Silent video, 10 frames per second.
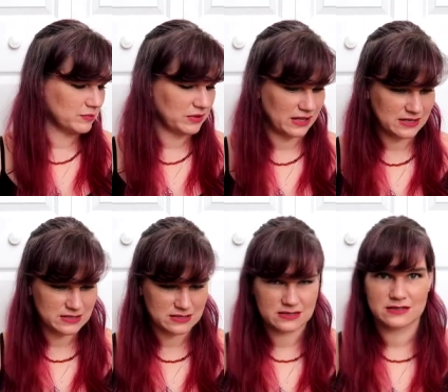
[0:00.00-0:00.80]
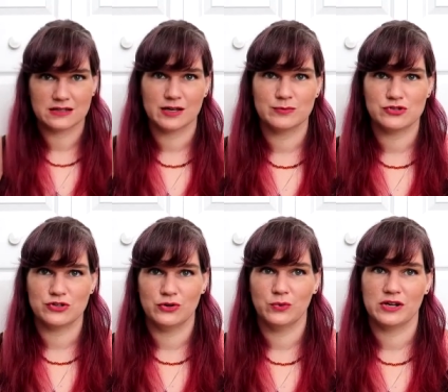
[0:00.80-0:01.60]
Plus, come
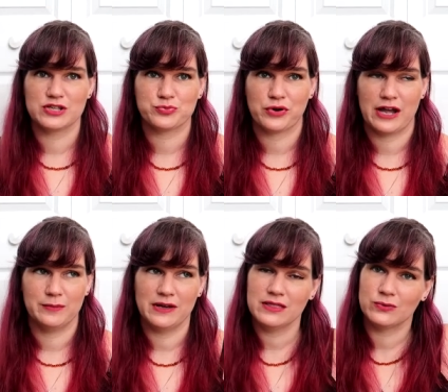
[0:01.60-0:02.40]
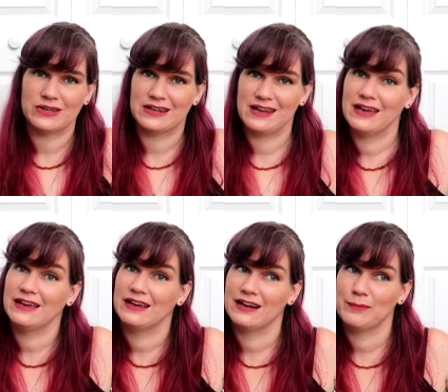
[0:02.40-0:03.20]
June when it's Pride Month, we can
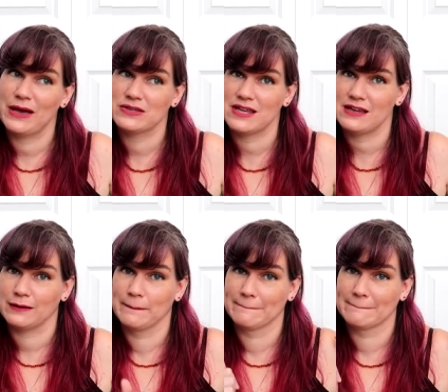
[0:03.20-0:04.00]
hang it up outside.